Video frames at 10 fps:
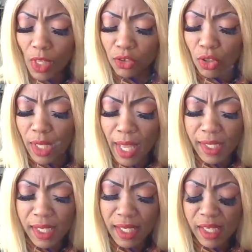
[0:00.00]
So like I
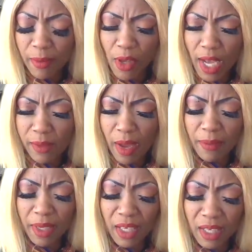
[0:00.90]
said, some of you guys might
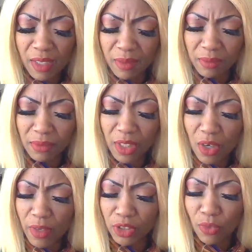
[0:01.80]
be, um, you
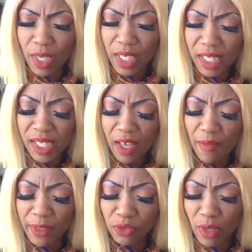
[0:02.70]
know, enjoying
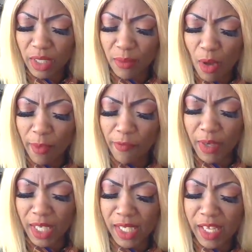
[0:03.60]
yourself, enjoying the moment for
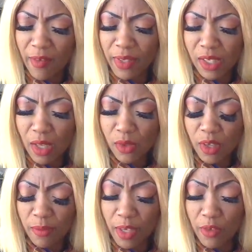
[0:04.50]
yourself. This also
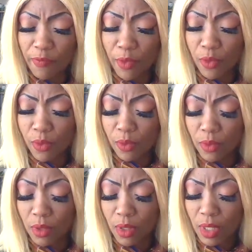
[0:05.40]
could be food,
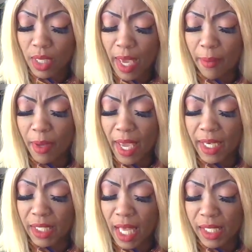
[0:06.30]
okay? But
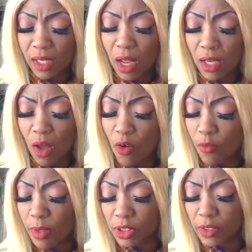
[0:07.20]
analyzing a whole
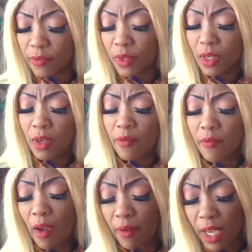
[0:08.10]
bunch of
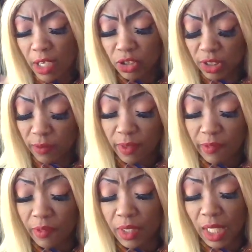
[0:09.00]
variations of
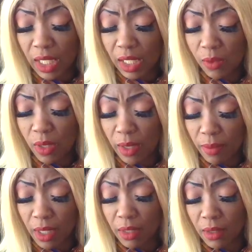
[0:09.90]
different things is what I'm
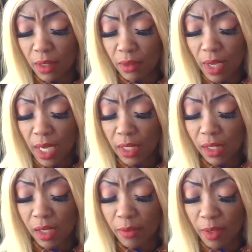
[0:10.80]
getting here, okay? This
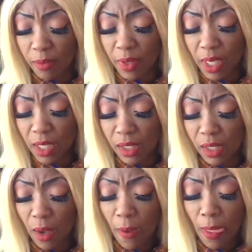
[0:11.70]
could be peace,
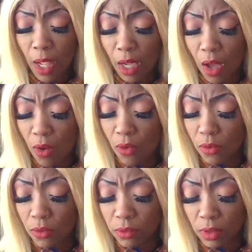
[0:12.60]

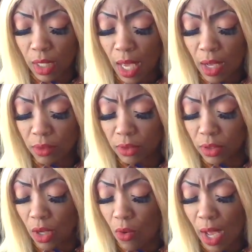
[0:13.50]
Gold house, your